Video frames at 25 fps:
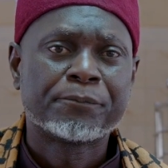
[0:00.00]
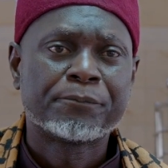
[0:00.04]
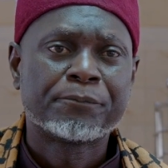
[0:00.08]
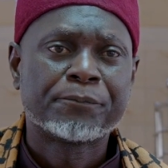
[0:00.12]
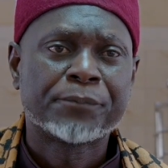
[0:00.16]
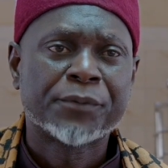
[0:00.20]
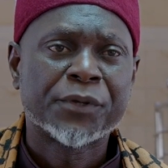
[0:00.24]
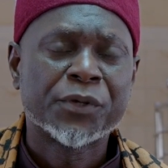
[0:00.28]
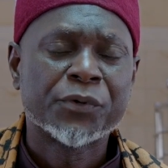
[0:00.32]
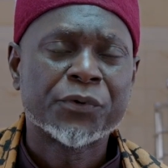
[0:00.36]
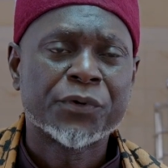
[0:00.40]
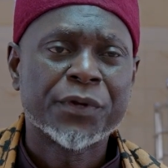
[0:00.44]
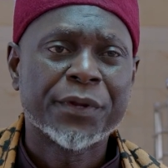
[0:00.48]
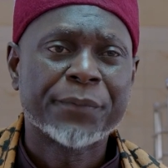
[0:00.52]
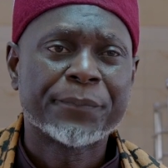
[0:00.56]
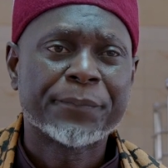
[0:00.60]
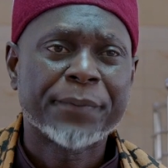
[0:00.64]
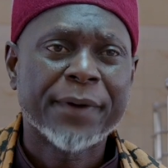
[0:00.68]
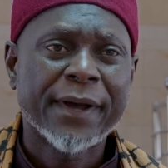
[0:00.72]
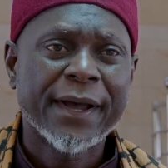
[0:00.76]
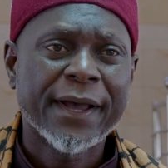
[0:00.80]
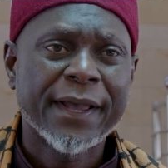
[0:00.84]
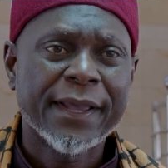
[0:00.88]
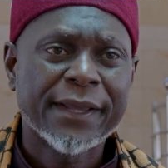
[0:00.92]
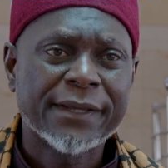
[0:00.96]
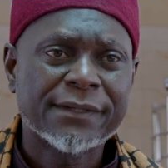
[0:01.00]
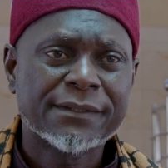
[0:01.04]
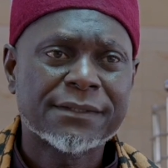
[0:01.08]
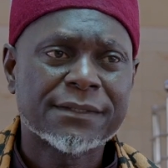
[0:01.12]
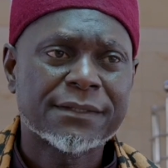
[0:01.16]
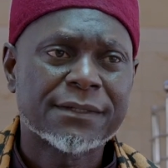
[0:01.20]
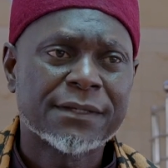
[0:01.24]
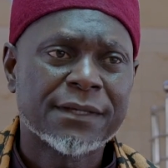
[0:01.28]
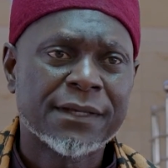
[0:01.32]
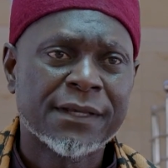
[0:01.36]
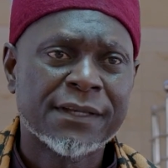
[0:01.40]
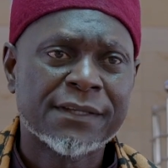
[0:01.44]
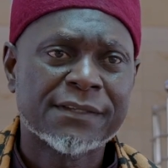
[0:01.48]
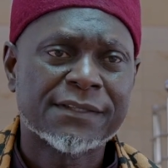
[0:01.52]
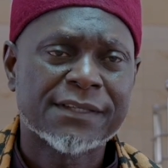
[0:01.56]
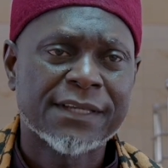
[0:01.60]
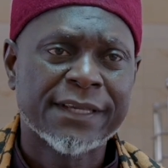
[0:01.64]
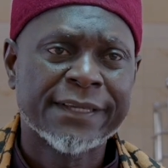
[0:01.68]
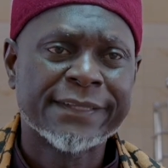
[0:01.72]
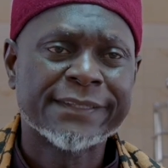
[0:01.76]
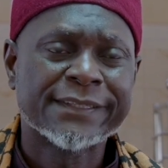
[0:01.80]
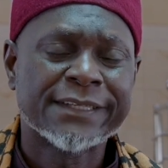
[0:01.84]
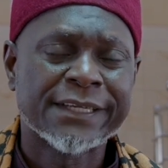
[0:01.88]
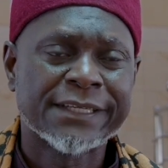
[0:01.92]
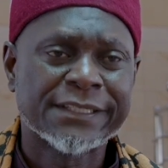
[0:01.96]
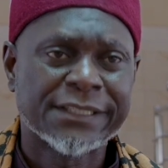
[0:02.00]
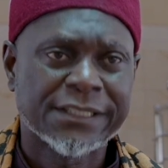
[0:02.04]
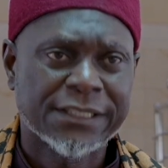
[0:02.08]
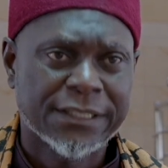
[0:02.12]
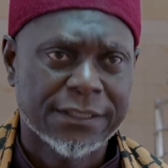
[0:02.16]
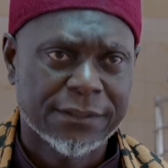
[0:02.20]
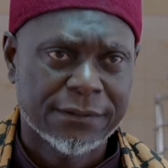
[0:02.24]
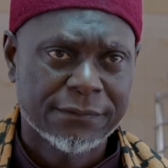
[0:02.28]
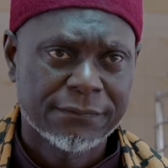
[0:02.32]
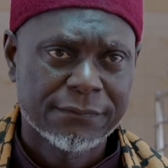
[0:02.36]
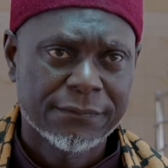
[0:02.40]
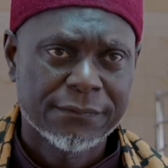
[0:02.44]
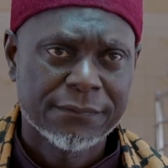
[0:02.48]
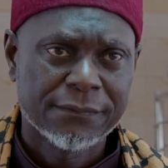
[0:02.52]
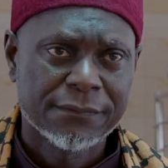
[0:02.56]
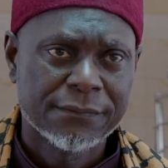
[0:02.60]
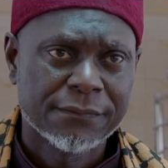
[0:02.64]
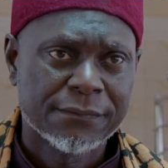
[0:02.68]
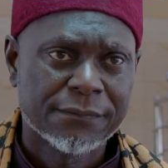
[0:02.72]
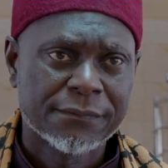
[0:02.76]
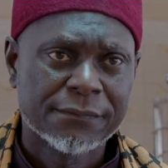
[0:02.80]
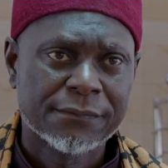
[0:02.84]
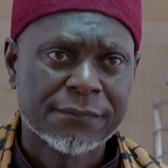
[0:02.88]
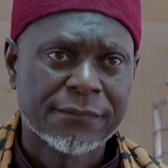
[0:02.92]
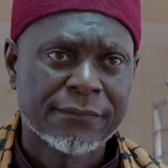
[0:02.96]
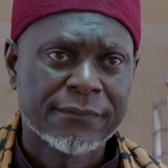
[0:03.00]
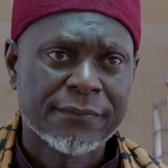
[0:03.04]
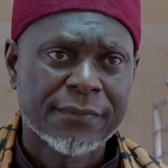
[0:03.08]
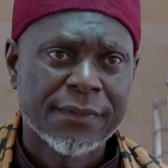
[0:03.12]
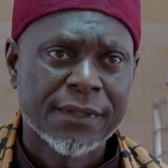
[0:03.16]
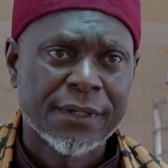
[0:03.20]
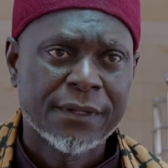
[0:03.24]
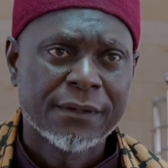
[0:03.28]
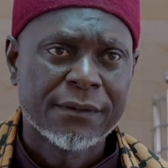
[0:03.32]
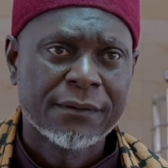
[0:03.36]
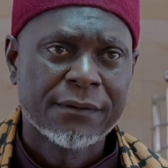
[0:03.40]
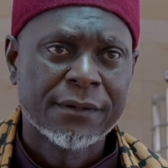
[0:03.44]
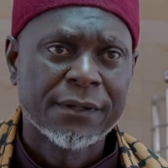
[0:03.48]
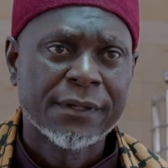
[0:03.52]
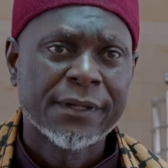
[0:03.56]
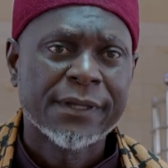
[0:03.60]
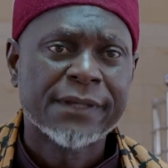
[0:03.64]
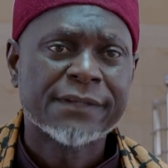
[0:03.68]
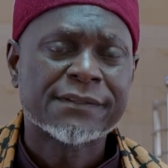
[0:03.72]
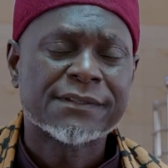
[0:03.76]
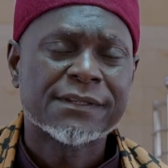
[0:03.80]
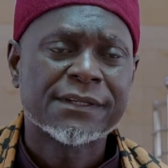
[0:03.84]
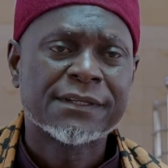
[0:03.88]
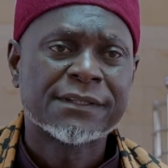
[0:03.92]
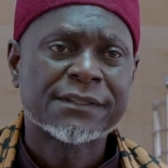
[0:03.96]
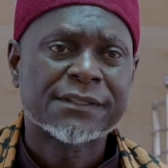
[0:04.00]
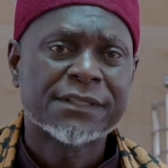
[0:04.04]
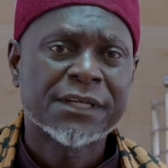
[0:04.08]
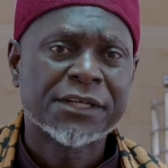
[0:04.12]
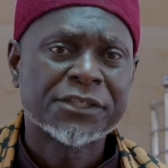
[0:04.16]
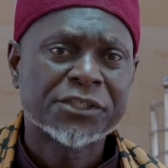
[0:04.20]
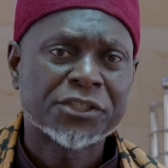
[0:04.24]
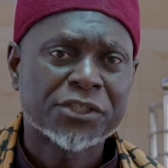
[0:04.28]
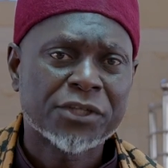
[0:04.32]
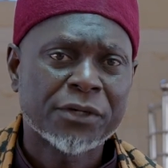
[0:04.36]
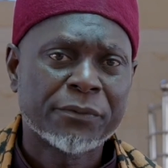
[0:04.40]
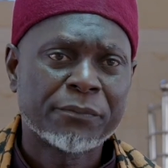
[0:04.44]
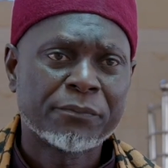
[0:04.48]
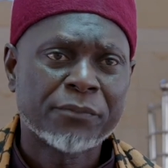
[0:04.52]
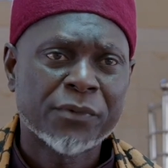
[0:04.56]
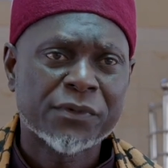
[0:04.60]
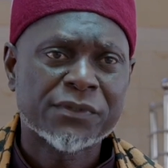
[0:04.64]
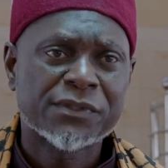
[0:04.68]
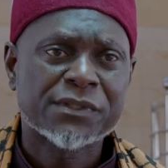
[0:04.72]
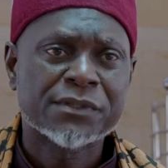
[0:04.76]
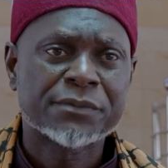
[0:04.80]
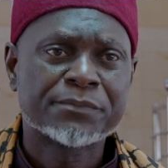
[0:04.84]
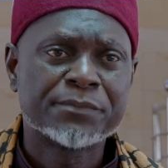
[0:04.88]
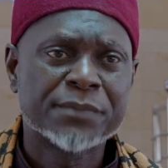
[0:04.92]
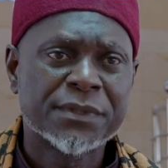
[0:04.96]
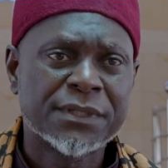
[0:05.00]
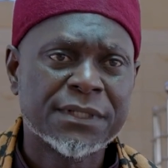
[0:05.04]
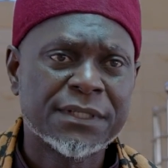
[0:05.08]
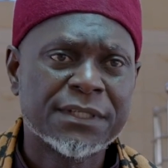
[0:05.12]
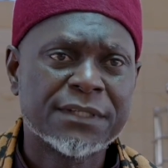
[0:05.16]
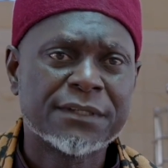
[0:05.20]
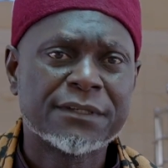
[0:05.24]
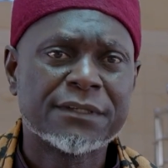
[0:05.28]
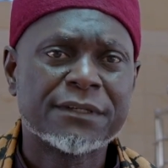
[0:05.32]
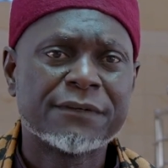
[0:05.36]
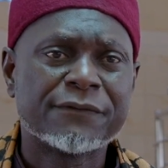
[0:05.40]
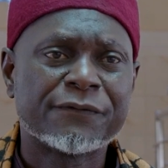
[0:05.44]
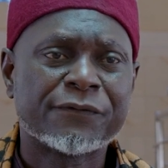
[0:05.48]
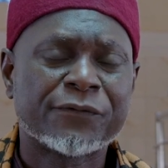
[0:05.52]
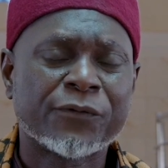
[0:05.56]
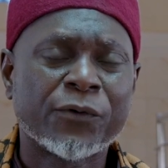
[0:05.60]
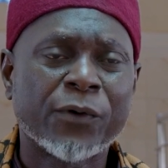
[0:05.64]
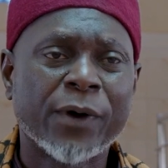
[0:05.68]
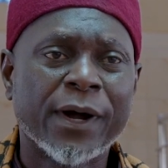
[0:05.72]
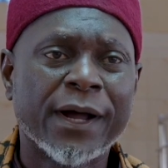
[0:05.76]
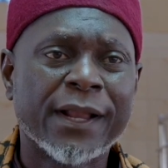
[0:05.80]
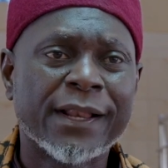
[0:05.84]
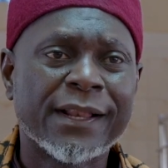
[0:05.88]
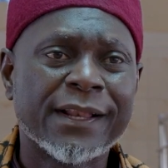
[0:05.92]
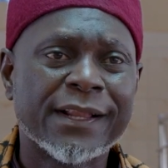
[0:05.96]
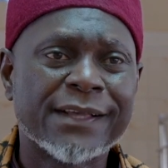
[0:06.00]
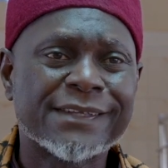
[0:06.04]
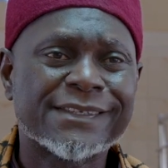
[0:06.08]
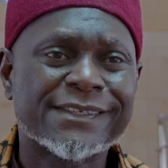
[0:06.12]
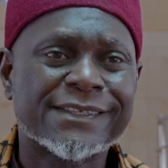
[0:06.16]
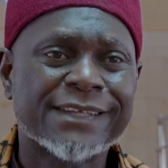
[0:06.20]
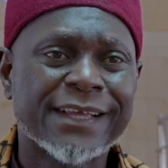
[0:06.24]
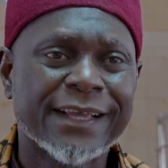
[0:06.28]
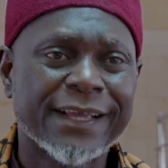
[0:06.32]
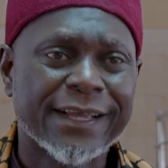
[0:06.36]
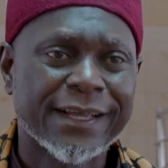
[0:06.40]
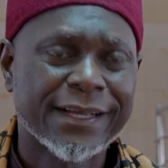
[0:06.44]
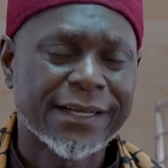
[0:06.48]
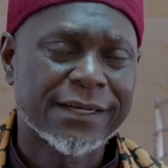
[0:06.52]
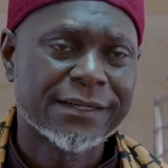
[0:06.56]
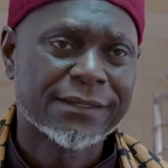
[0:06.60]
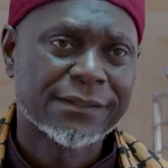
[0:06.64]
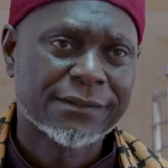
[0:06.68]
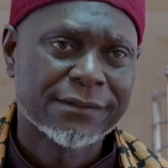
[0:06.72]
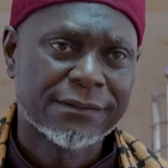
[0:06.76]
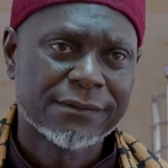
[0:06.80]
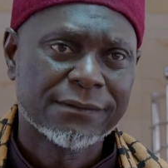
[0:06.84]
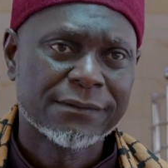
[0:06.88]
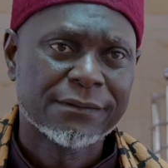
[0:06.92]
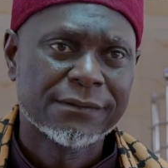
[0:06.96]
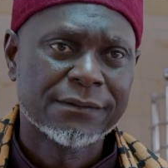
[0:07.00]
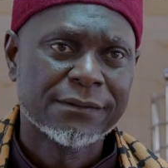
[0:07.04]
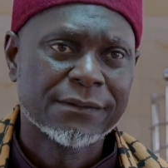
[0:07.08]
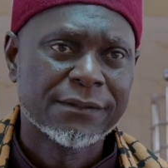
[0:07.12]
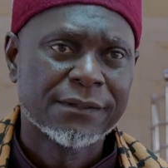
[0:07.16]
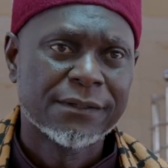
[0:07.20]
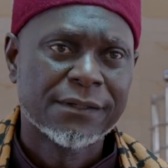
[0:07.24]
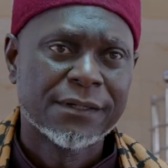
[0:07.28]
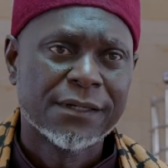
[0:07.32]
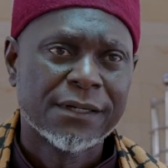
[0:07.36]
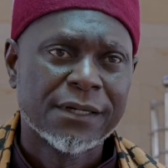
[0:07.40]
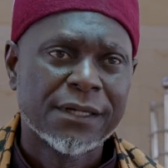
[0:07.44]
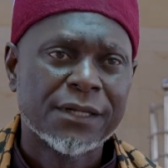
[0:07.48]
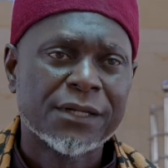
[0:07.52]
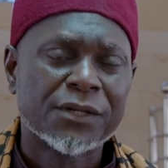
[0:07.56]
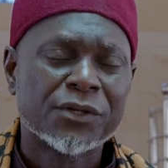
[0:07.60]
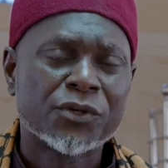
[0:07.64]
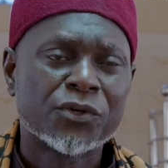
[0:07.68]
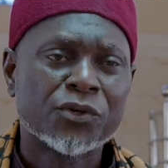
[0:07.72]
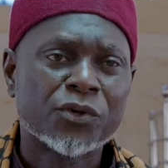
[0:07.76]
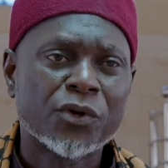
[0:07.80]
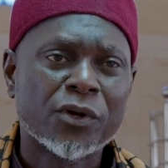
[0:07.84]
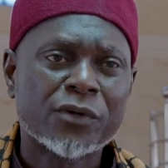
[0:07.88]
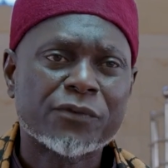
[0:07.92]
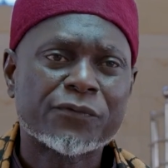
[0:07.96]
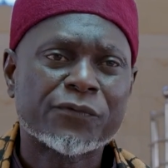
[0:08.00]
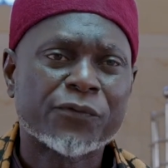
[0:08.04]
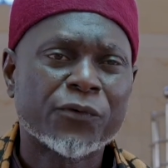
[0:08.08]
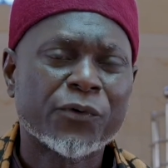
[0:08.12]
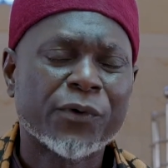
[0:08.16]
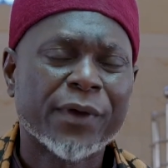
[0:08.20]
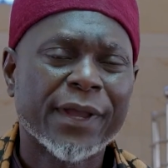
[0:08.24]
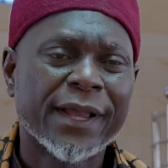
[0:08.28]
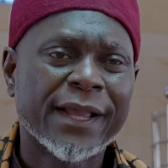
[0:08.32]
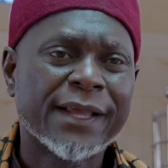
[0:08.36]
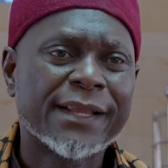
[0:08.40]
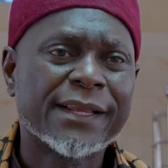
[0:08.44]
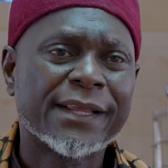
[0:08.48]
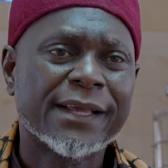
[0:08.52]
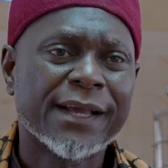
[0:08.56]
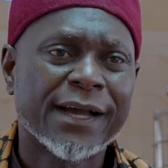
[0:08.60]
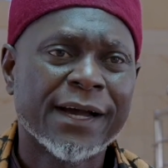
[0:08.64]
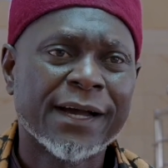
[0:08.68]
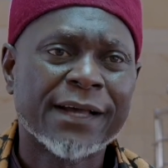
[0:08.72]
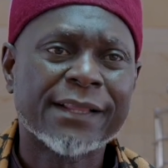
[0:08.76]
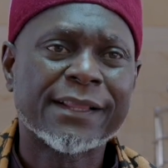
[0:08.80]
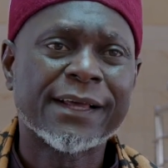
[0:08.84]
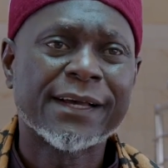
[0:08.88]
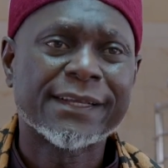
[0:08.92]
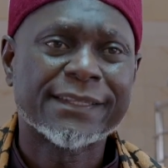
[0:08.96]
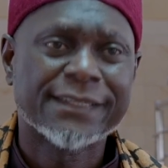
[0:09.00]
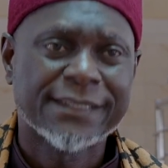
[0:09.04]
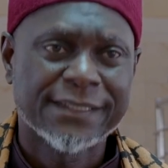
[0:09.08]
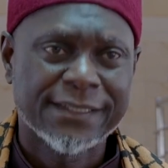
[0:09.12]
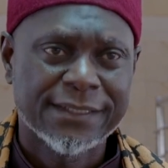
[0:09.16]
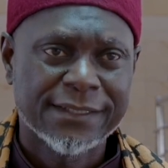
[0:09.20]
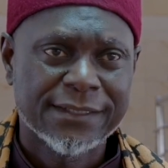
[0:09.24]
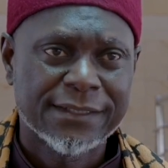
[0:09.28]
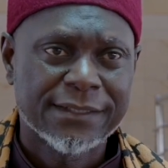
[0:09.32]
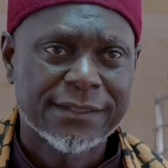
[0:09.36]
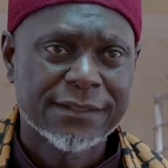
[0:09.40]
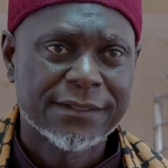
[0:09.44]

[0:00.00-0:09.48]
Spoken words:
purify his intention. His intention must be for Allah's sake, not for any other thing.